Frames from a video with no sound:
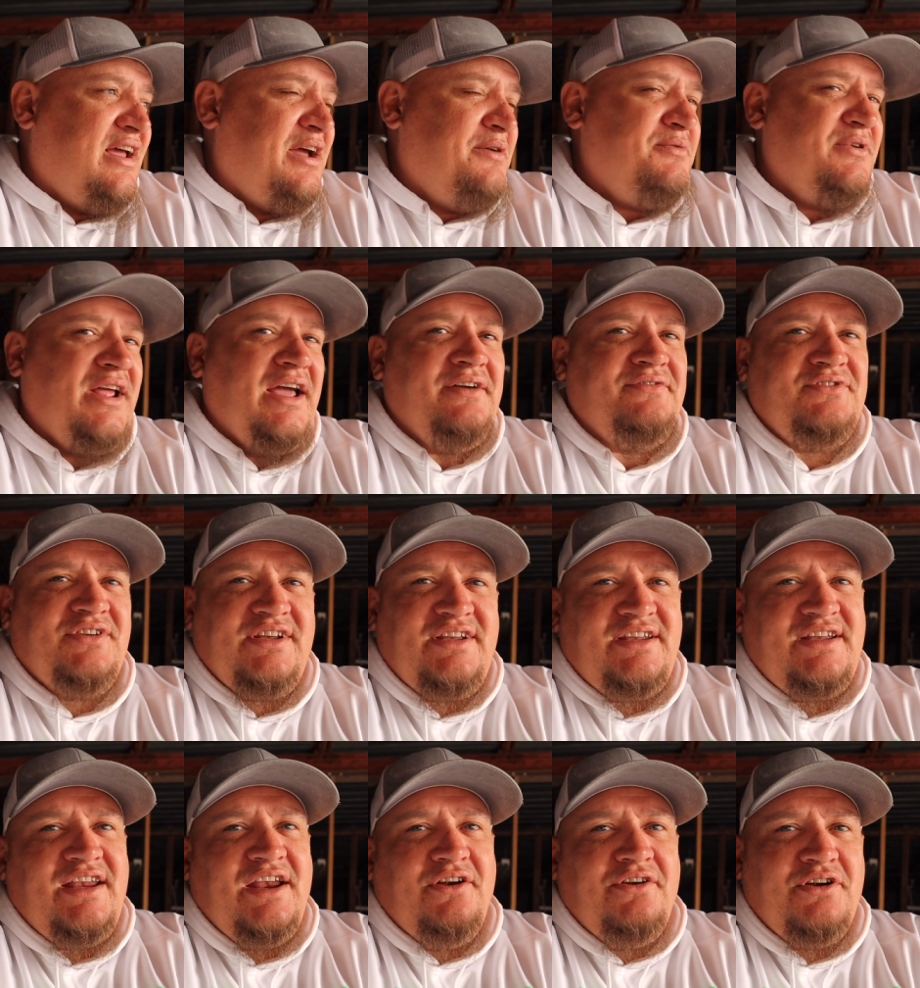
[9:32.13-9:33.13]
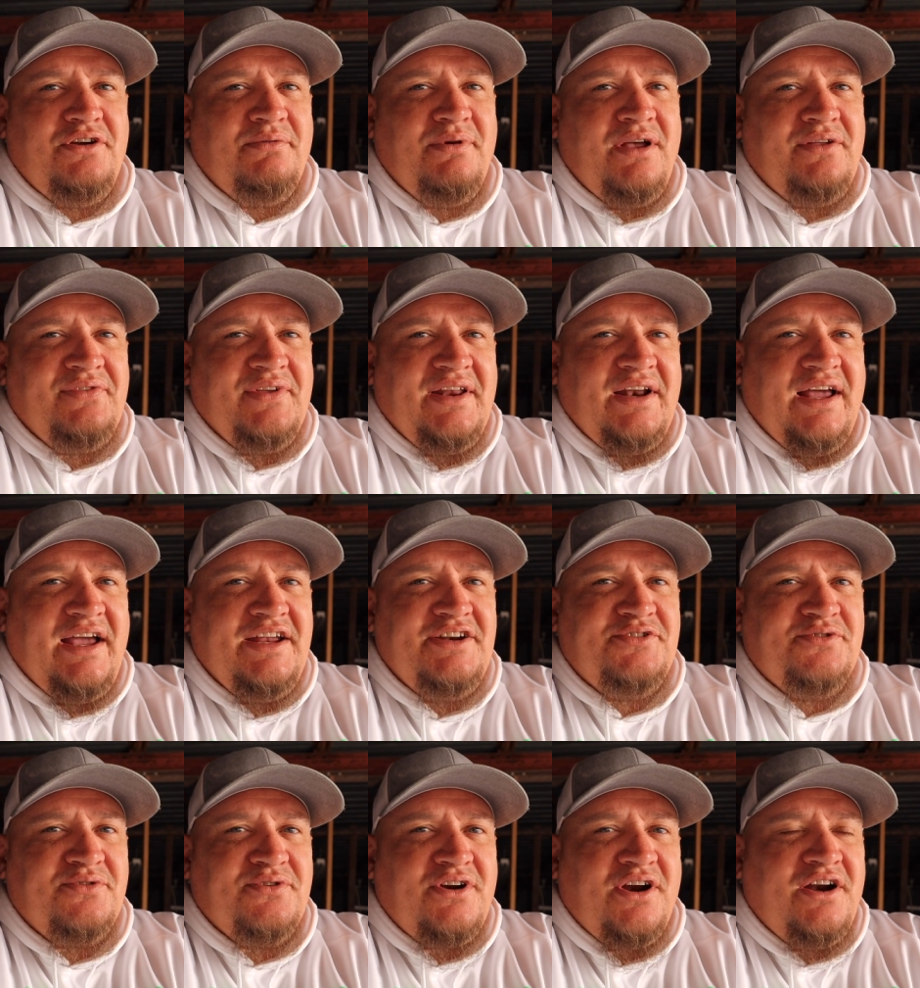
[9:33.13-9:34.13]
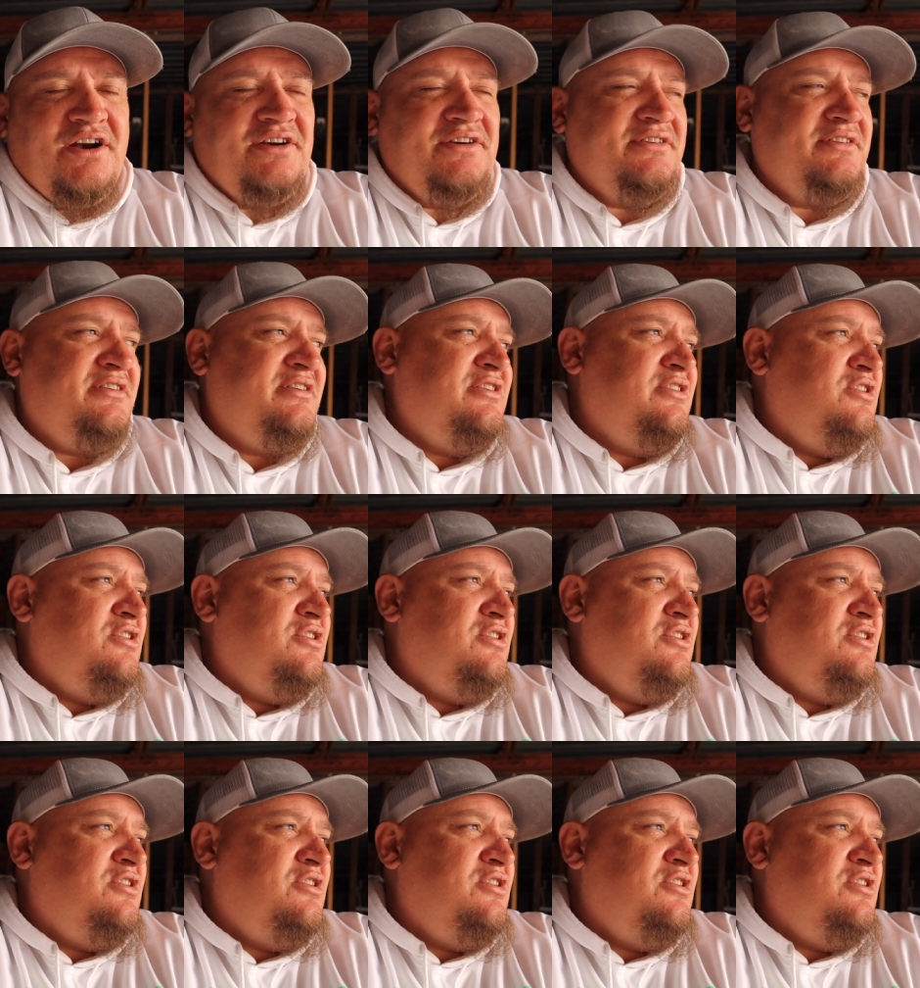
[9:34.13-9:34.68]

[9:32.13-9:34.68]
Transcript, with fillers: I would have to carry around that Hydrocart and